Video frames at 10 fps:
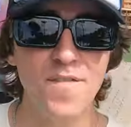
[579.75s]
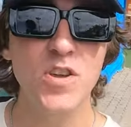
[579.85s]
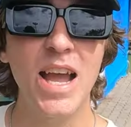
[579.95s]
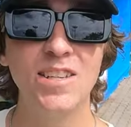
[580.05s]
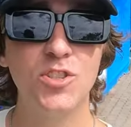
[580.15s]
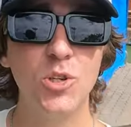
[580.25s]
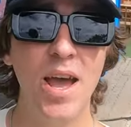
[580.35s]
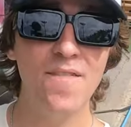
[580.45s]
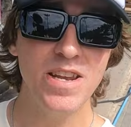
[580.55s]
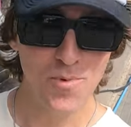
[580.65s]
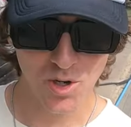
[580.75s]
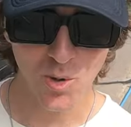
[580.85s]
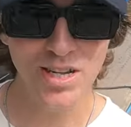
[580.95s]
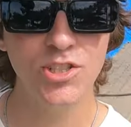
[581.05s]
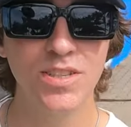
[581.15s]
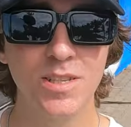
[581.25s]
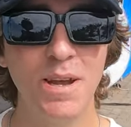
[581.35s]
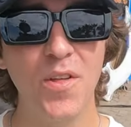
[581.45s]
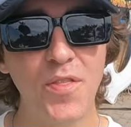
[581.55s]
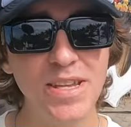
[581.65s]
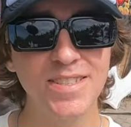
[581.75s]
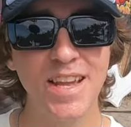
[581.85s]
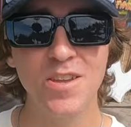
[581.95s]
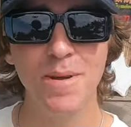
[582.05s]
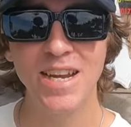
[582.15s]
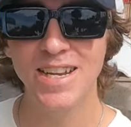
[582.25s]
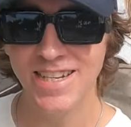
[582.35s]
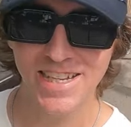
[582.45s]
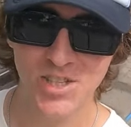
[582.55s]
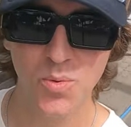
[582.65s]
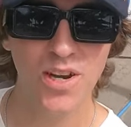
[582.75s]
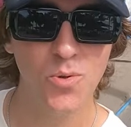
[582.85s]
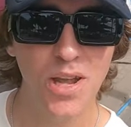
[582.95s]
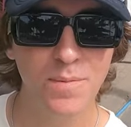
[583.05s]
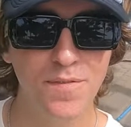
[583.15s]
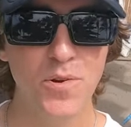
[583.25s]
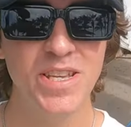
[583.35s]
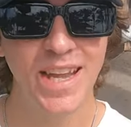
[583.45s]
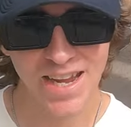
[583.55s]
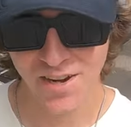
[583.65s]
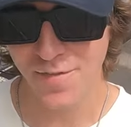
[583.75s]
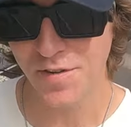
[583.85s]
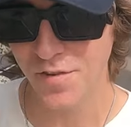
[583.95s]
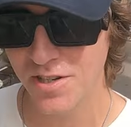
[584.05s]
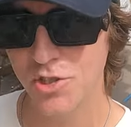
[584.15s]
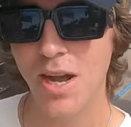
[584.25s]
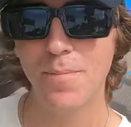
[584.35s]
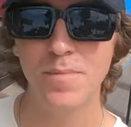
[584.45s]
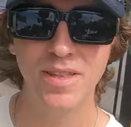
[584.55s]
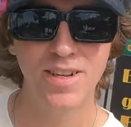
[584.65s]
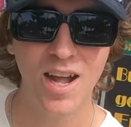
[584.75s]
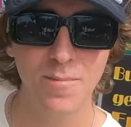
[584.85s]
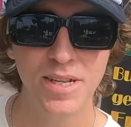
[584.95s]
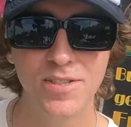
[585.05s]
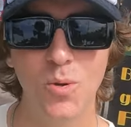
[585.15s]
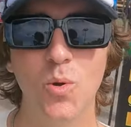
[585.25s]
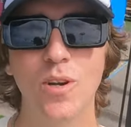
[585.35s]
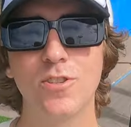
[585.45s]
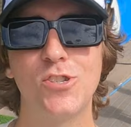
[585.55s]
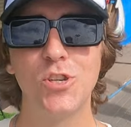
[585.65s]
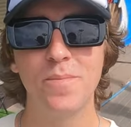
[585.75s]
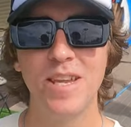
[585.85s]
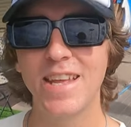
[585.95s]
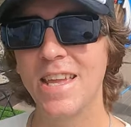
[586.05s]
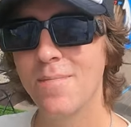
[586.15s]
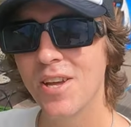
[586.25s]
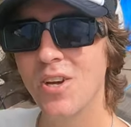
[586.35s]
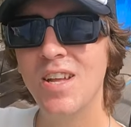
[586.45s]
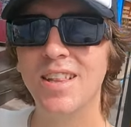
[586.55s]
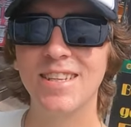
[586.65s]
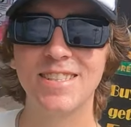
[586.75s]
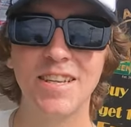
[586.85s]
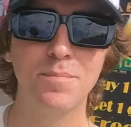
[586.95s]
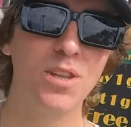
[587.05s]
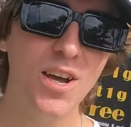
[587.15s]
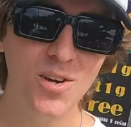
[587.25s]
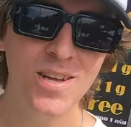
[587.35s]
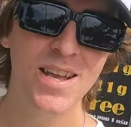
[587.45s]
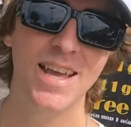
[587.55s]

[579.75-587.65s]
If you guys do have any more questions about things that you might need to get squared away before you get here, feel free to drop them in the comments or shoot me an email. That's linked below.